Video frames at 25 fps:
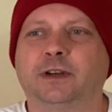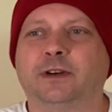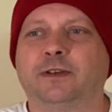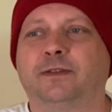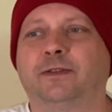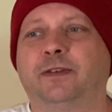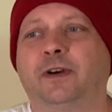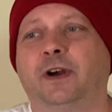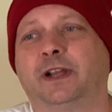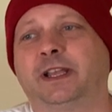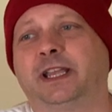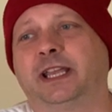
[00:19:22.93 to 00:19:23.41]

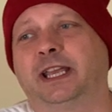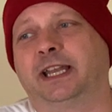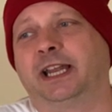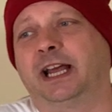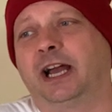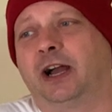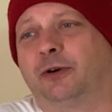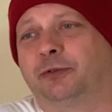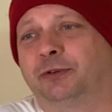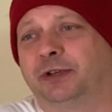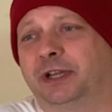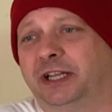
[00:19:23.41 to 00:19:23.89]
Fucking
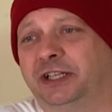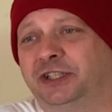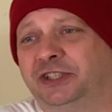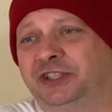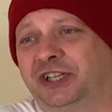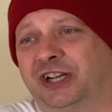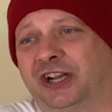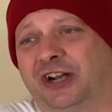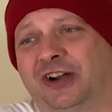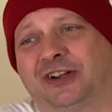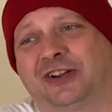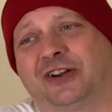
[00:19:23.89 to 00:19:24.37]
hell,
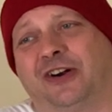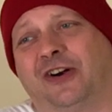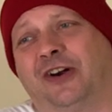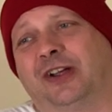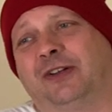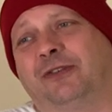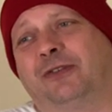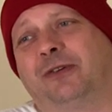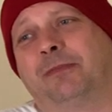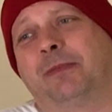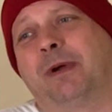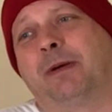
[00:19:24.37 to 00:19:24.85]
Ninja. I can't
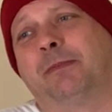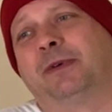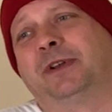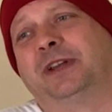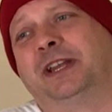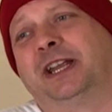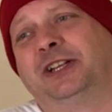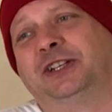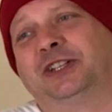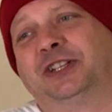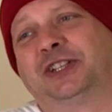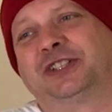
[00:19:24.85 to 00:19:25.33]
even remember
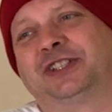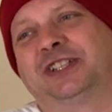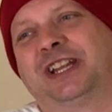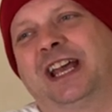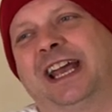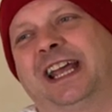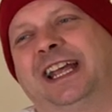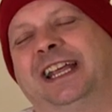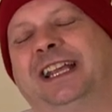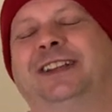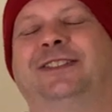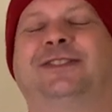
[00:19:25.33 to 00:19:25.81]
Ninja's
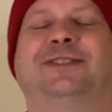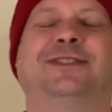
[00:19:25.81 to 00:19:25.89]
name.